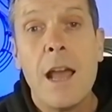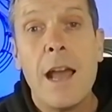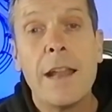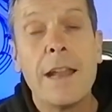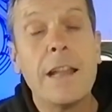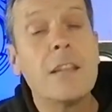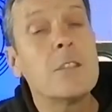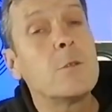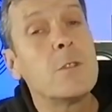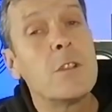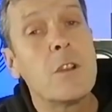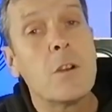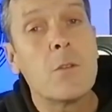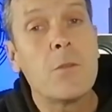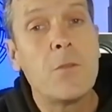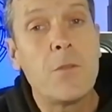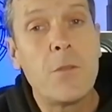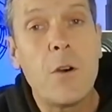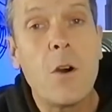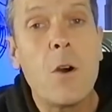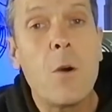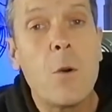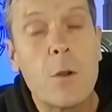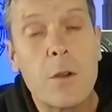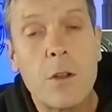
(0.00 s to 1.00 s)
And as we go
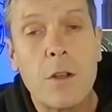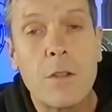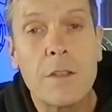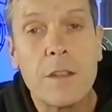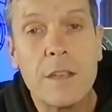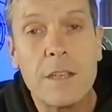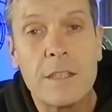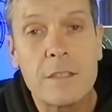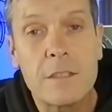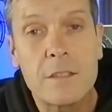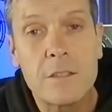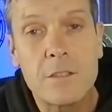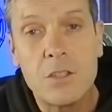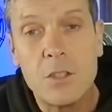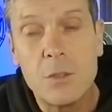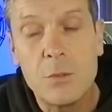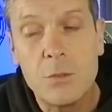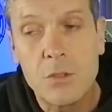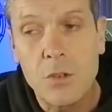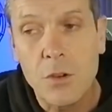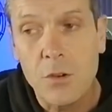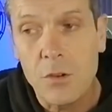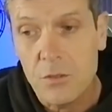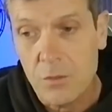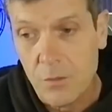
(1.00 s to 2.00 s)
forward on these
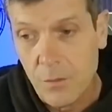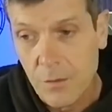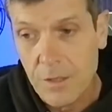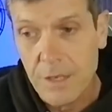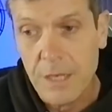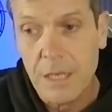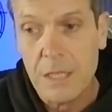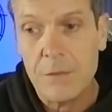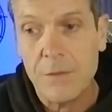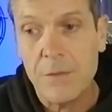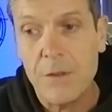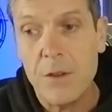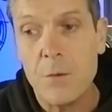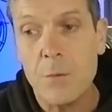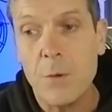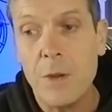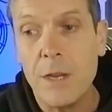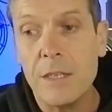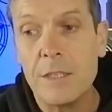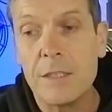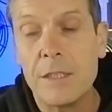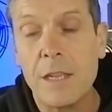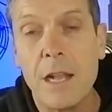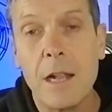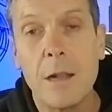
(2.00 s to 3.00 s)
tutorials over the next few weeks,